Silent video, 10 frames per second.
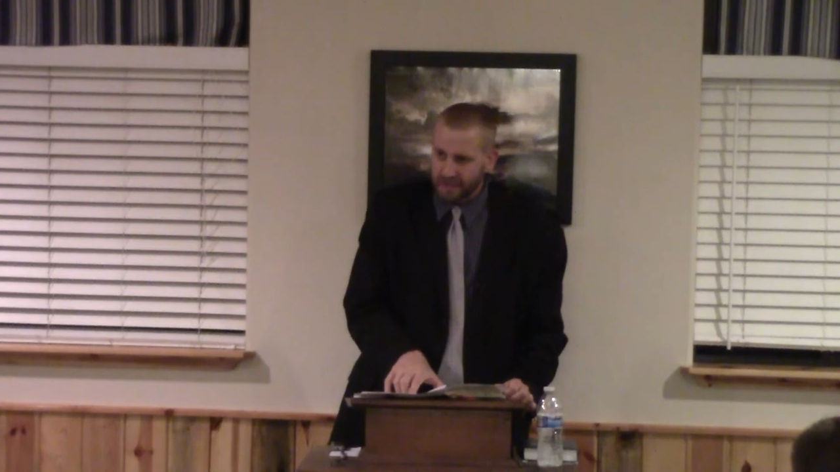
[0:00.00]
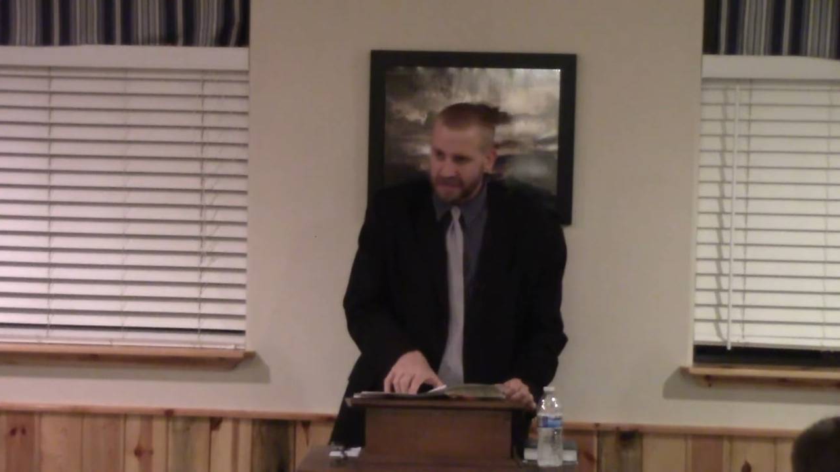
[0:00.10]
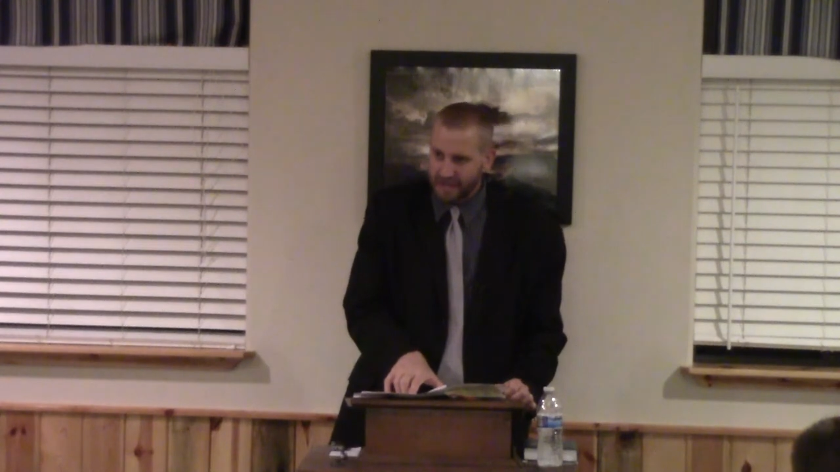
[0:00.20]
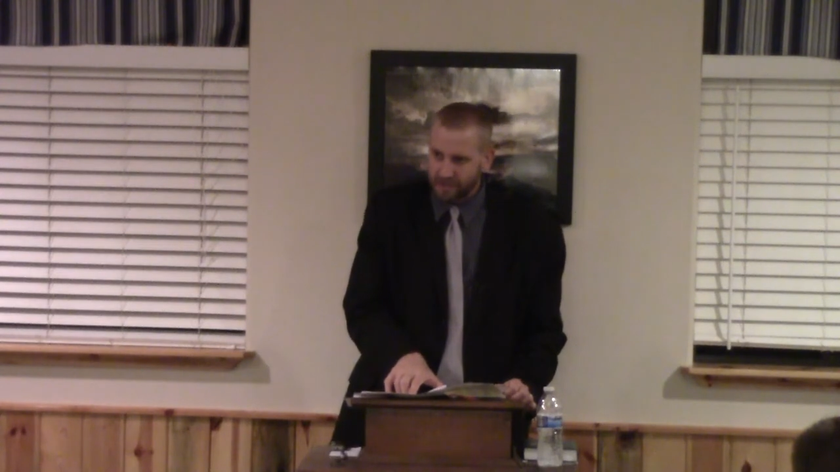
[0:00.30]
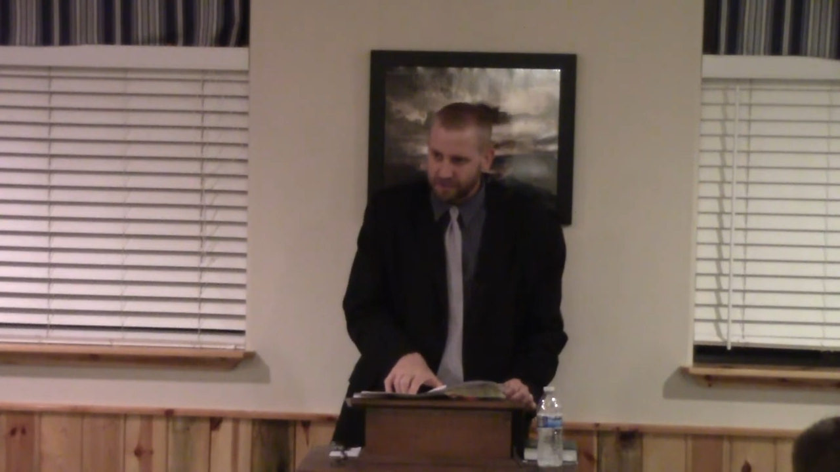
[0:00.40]

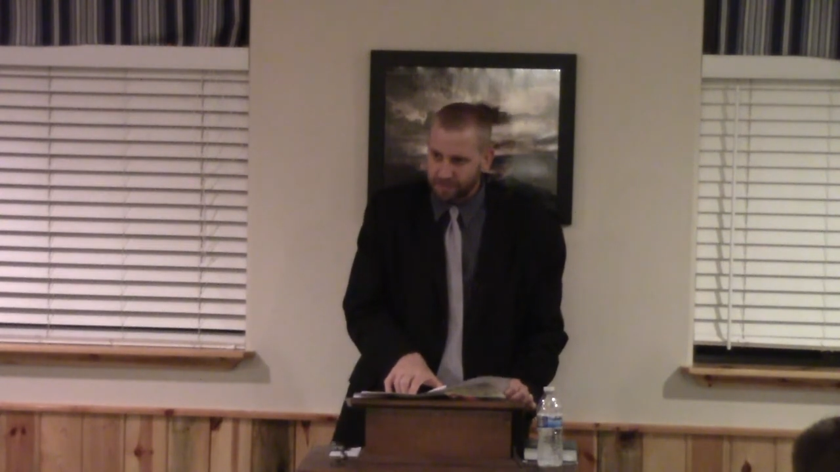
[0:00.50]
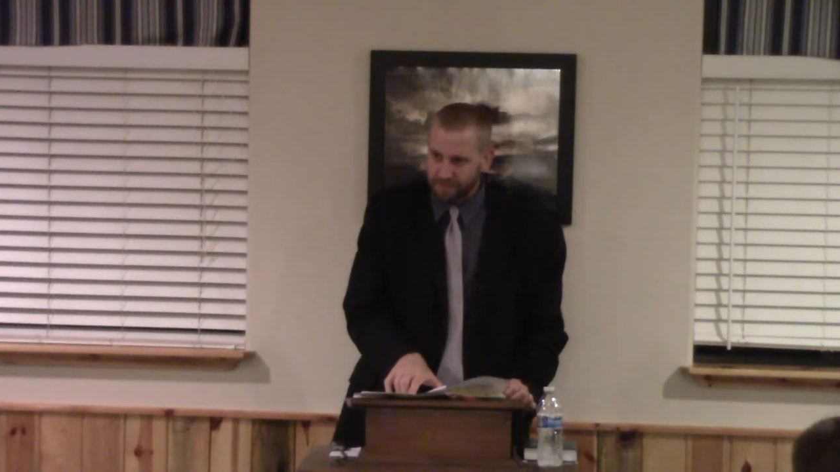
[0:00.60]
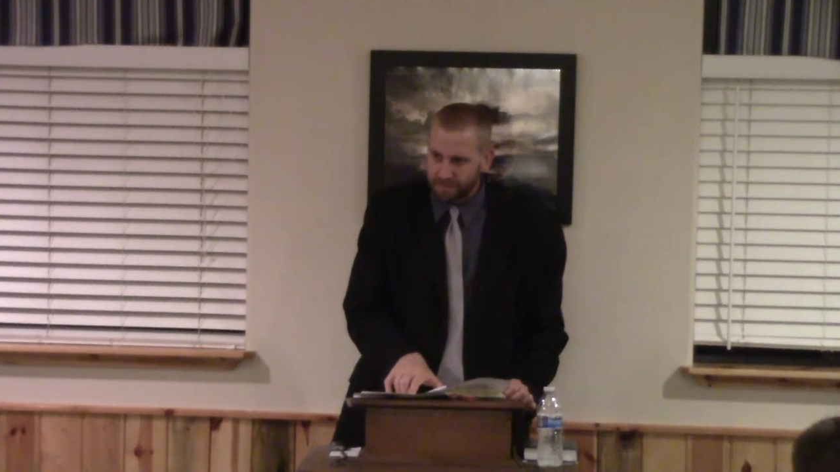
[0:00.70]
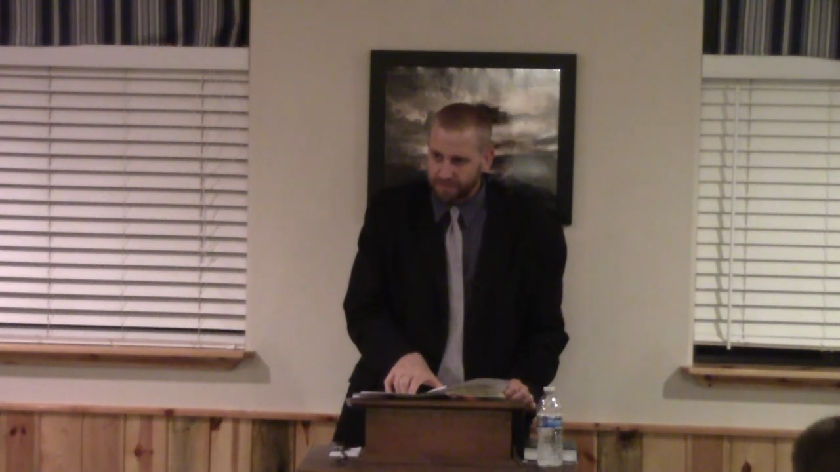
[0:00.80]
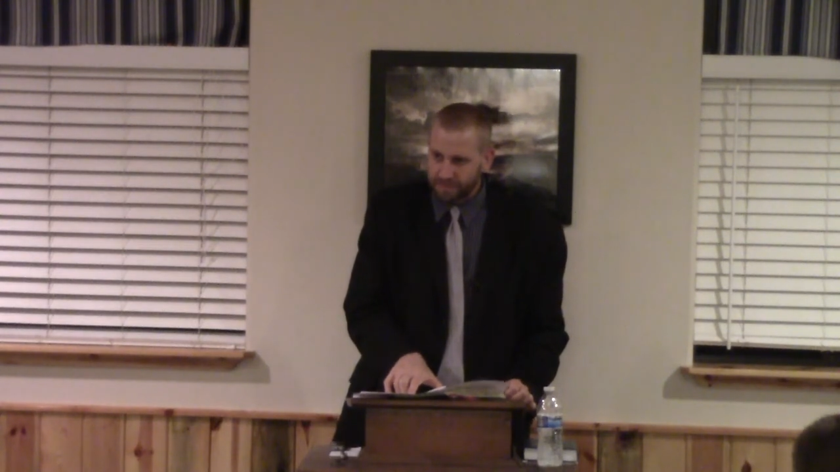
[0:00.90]
either,
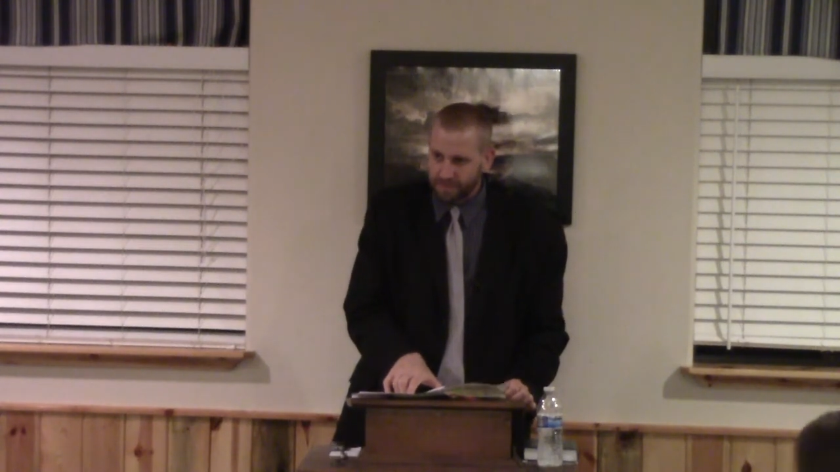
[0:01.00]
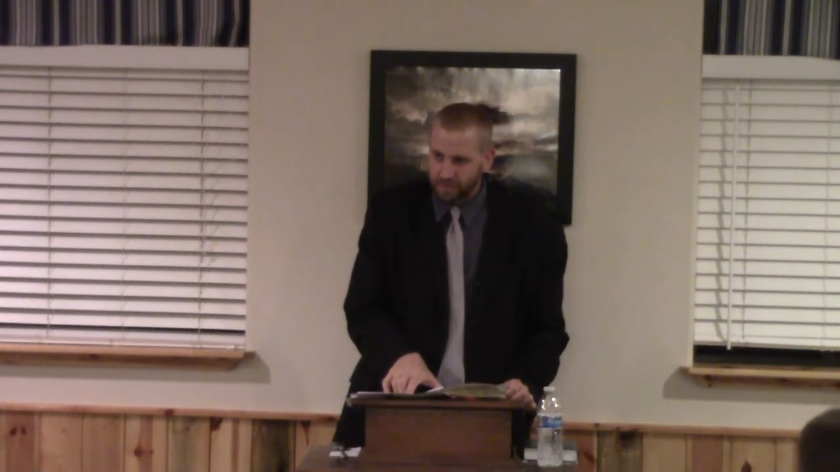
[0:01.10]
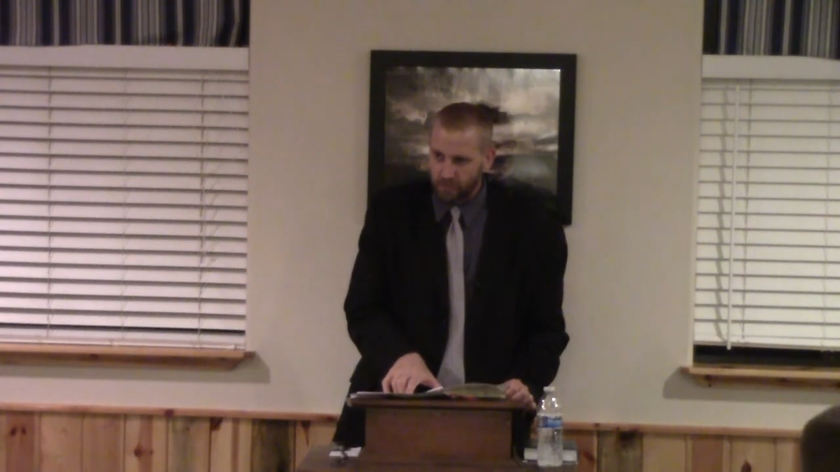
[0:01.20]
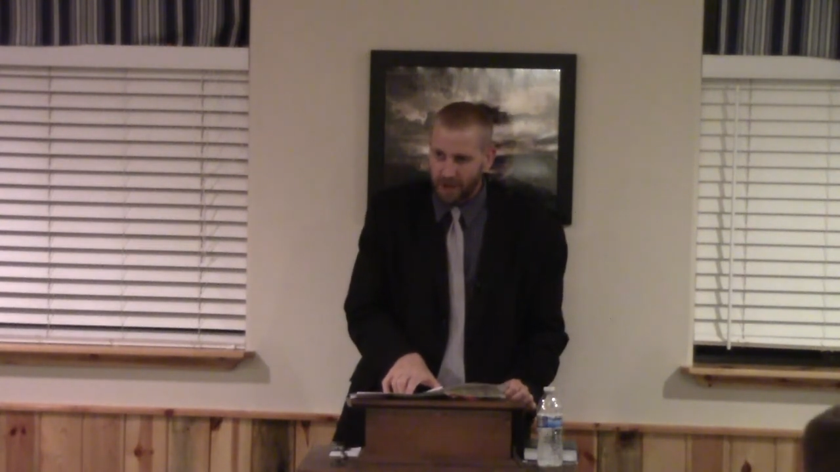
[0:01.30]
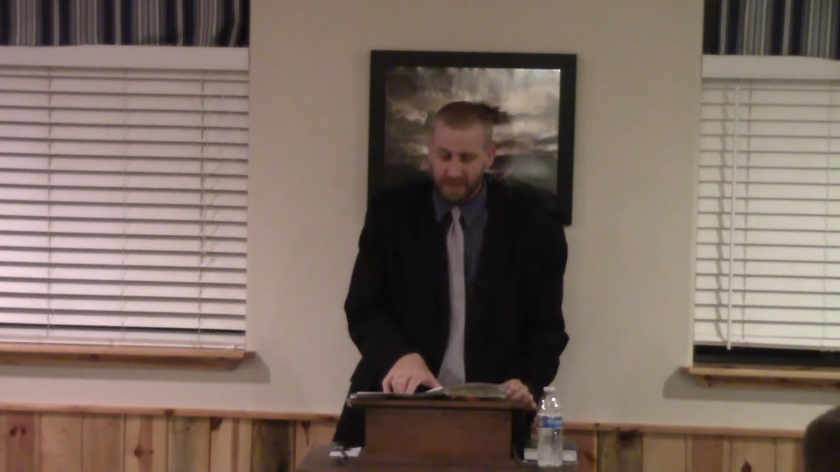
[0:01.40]

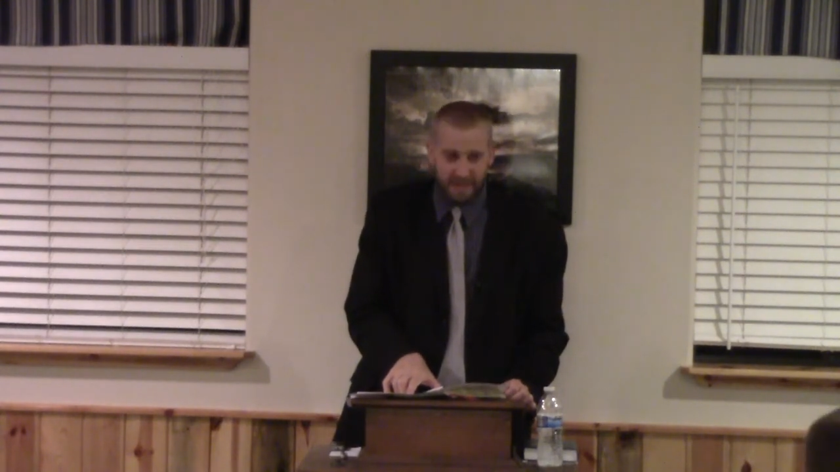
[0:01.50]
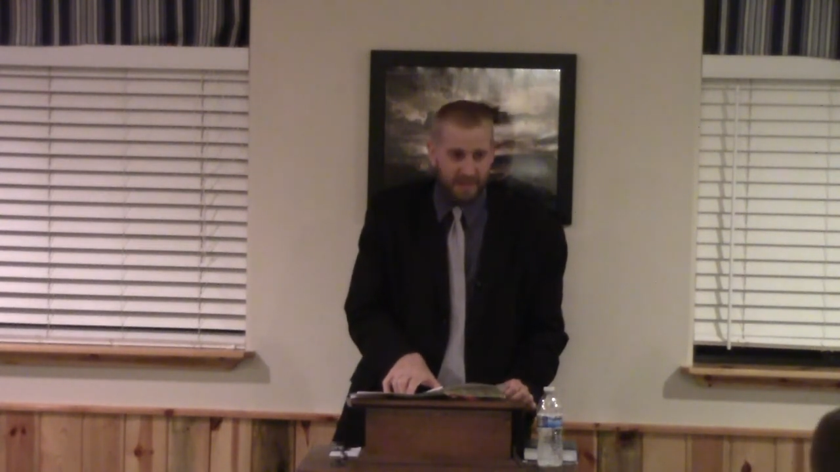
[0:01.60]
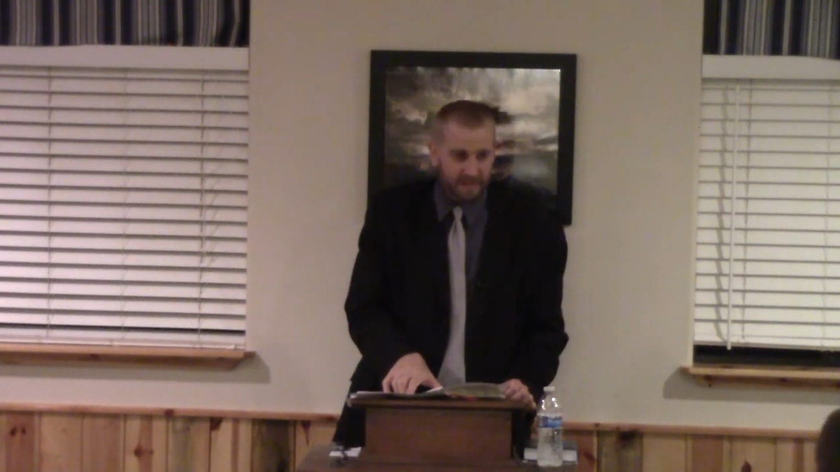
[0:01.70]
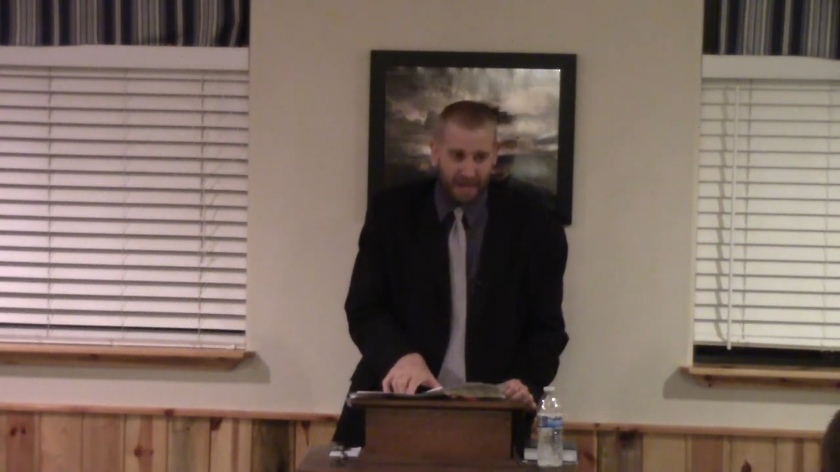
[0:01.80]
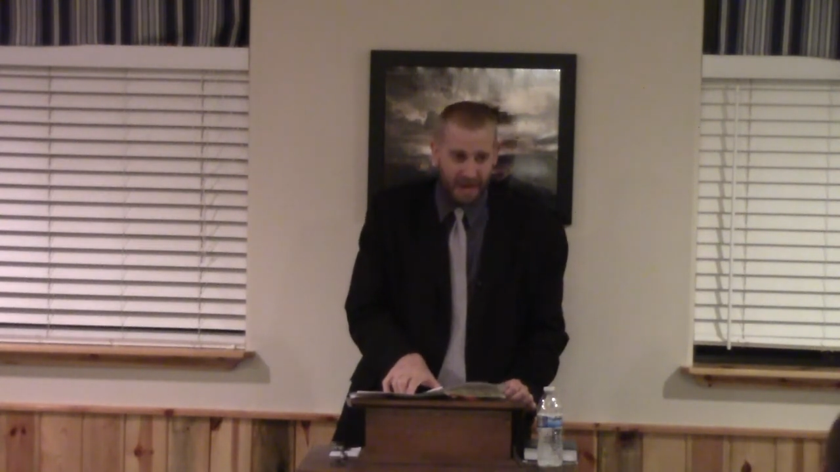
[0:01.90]
right? This
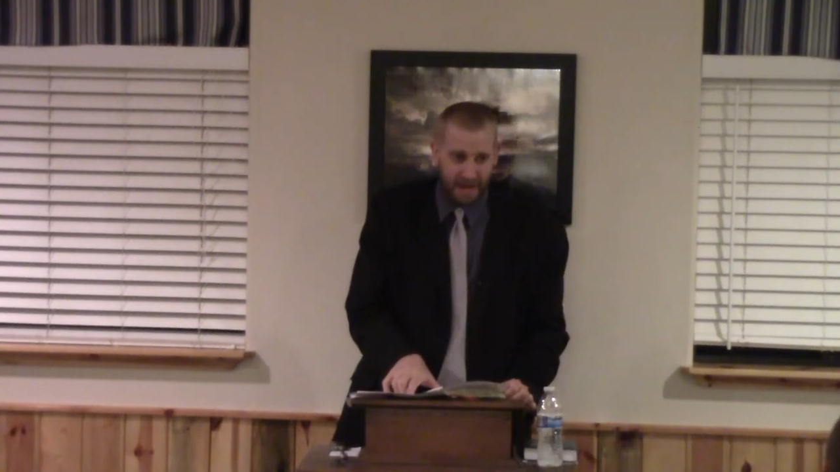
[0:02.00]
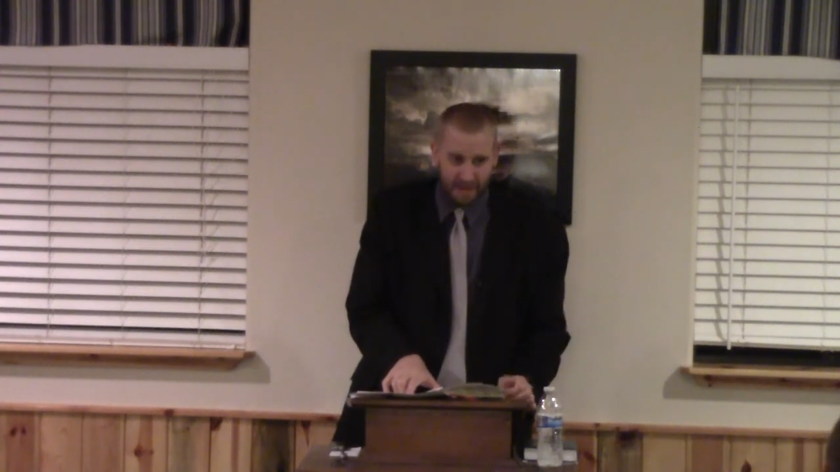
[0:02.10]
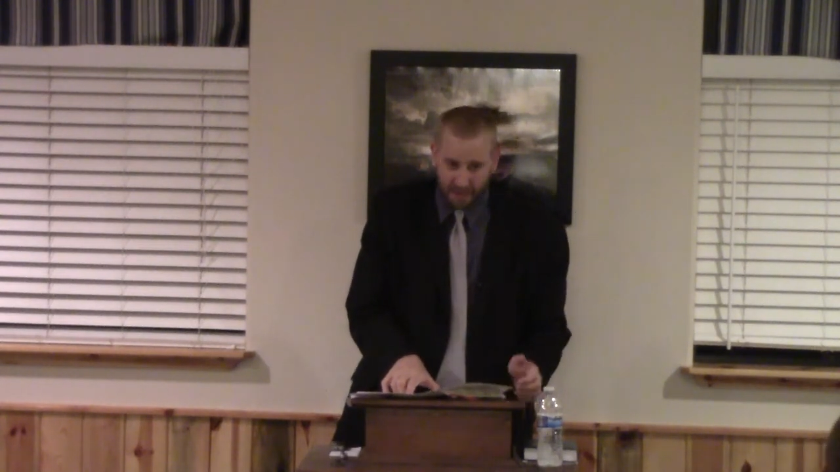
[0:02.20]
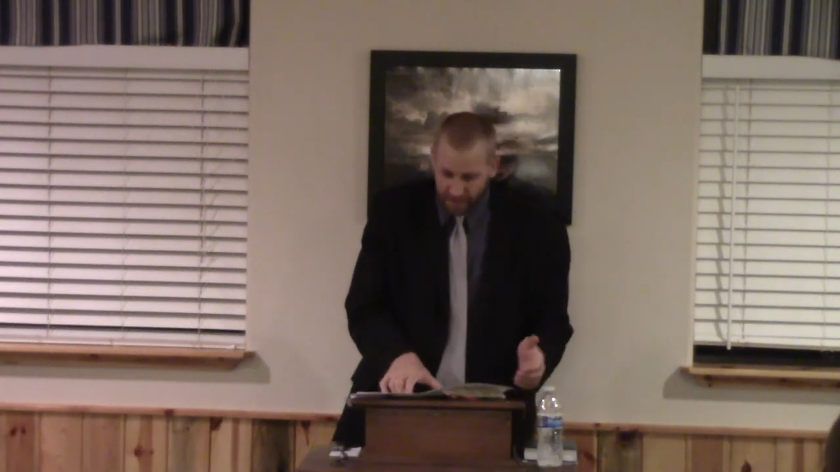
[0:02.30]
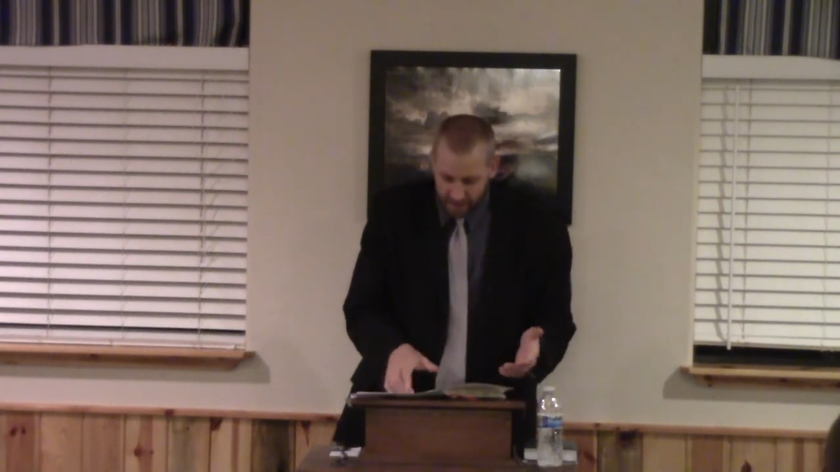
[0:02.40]
is guy,